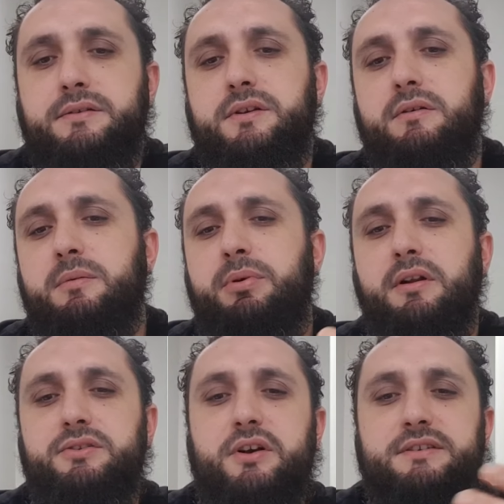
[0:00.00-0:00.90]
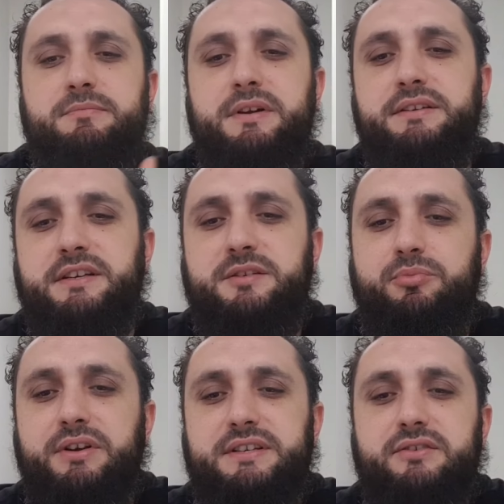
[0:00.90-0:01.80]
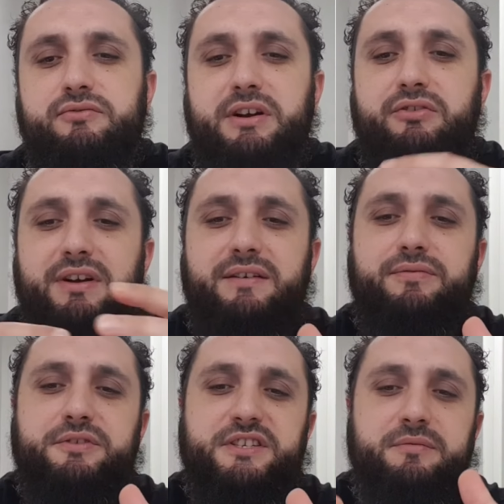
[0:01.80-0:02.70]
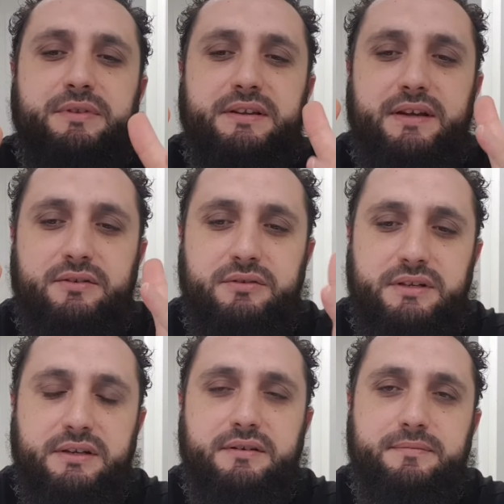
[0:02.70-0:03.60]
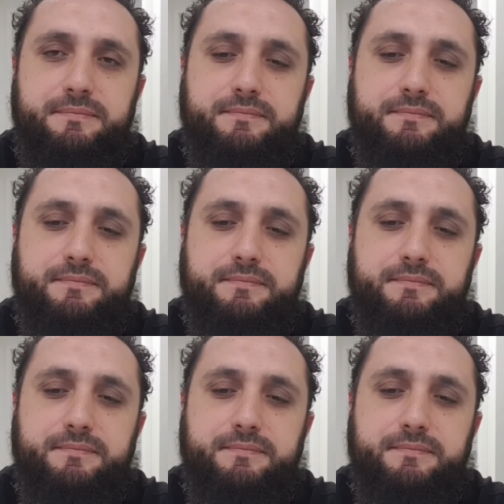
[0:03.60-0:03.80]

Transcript: So apologizing means expressing regret for something that you did.